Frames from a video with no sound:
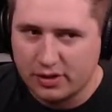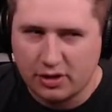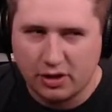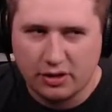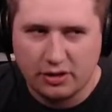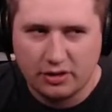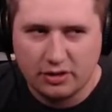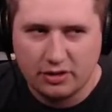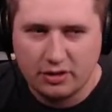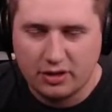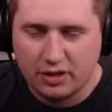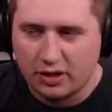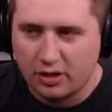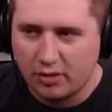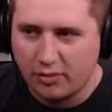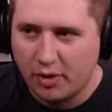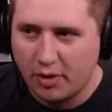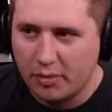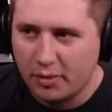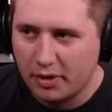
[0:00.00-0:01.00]
for the starters. I
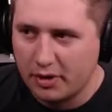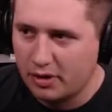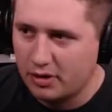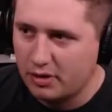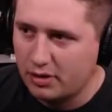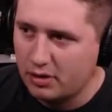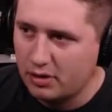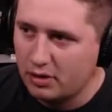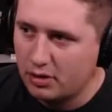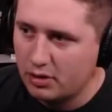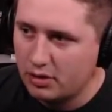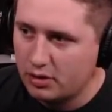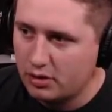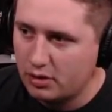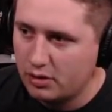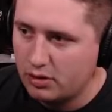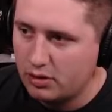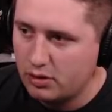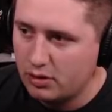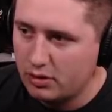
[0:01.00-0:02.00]
don't remember.
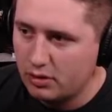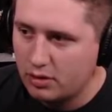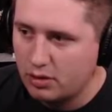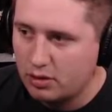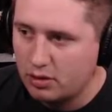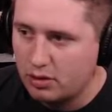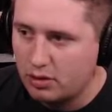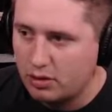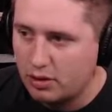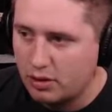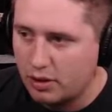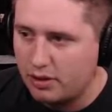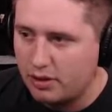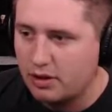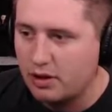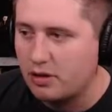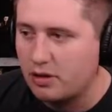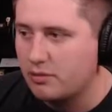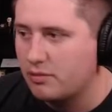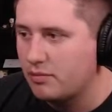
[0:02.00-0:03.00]
Yeah,
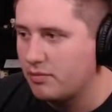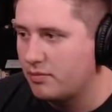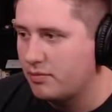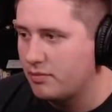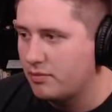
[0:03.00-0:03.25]
they did.